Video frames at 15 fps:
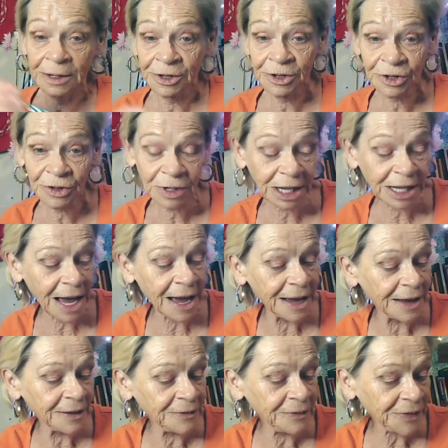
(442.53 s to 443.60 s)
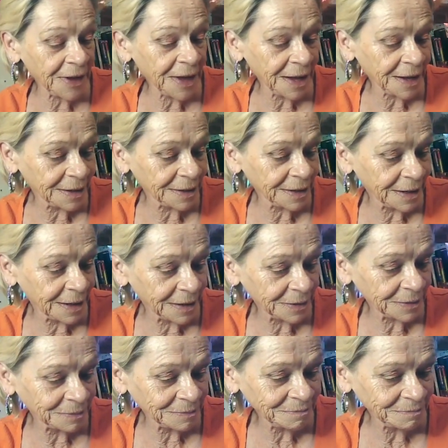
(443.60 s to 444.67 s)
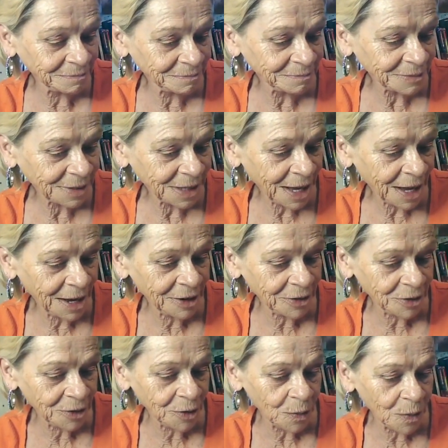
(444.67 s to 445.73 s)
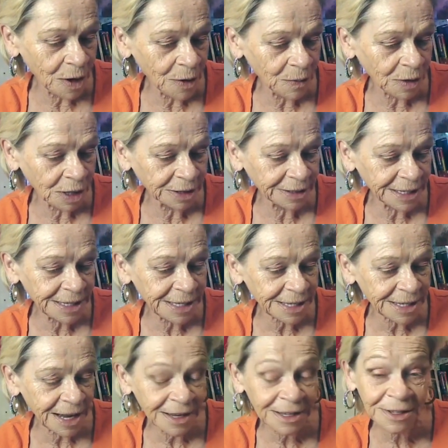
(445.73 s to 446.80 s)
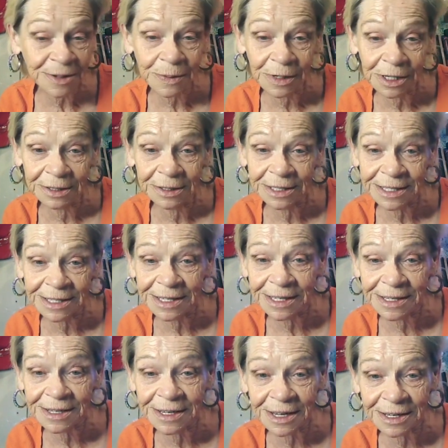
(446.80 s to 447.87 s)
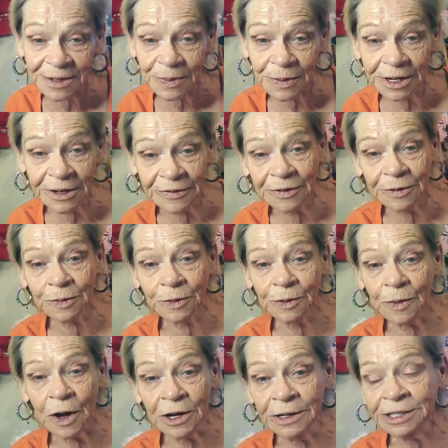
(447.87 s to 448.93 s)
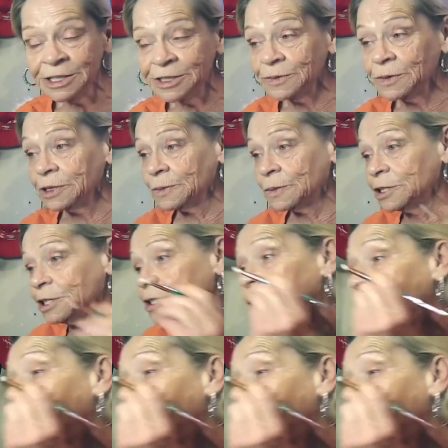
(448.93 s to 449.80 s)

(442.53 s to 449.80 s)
do a live, and I don't know what we'll discuss. We'll just discuss whatever we want to when we do a